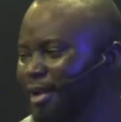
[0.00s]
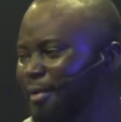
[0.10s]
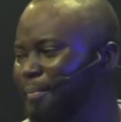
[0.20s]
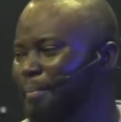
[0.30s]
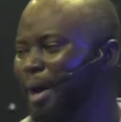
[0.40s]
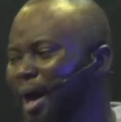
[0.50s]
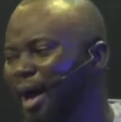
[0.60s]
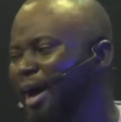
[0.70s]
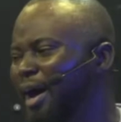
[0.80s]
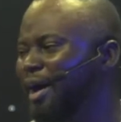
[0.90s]

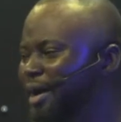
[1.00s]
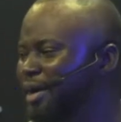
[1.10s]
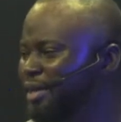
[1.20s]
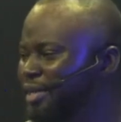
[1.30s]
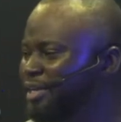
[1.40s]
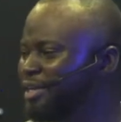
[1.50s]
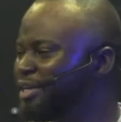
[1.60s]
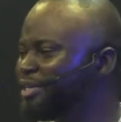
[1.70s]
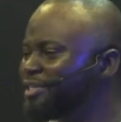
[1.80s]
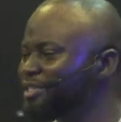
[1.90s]
by
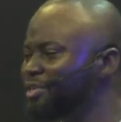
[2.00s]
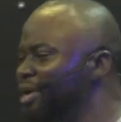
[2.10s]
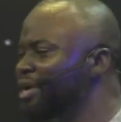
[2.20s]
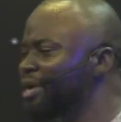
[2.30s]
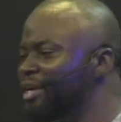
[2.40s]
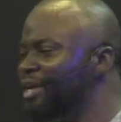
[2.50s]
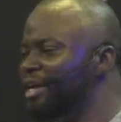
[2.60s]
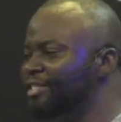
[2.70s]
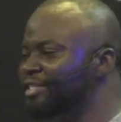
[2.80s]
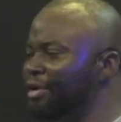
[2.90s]
His grace.
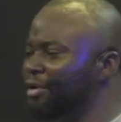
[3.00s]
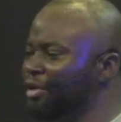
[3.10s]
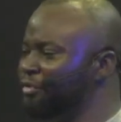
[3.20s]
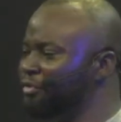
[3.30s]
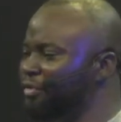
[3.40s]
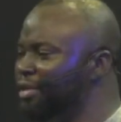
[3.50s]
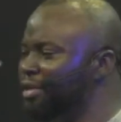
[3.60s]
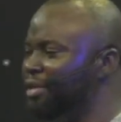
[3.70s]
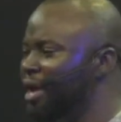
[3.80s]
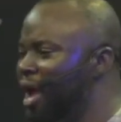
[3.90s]
Stand on your feet.
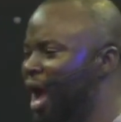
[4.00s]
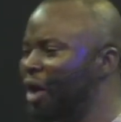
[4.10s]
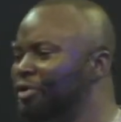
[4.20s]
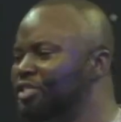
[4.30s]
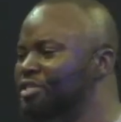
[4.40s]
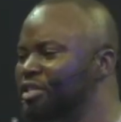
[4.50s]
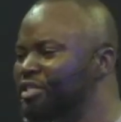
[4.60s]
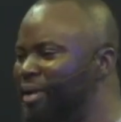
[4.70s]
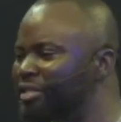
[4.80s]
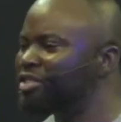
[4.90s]
I'll continue this
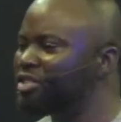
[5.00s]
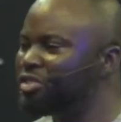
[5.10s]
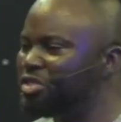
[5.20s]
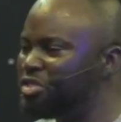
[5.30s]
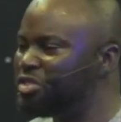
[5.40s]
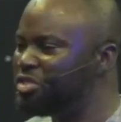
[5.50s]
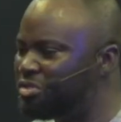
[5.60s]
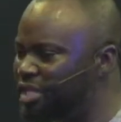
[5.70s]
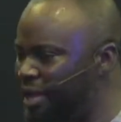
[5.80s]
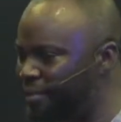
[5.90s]
message on Tuesday.
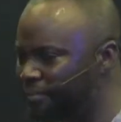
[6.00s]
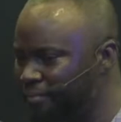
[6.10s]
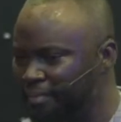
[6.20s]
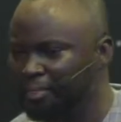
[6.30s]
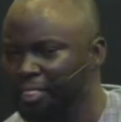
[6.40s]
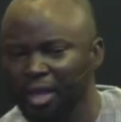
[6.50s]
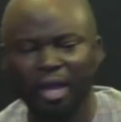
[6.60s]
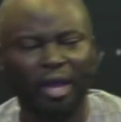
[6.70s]
Now,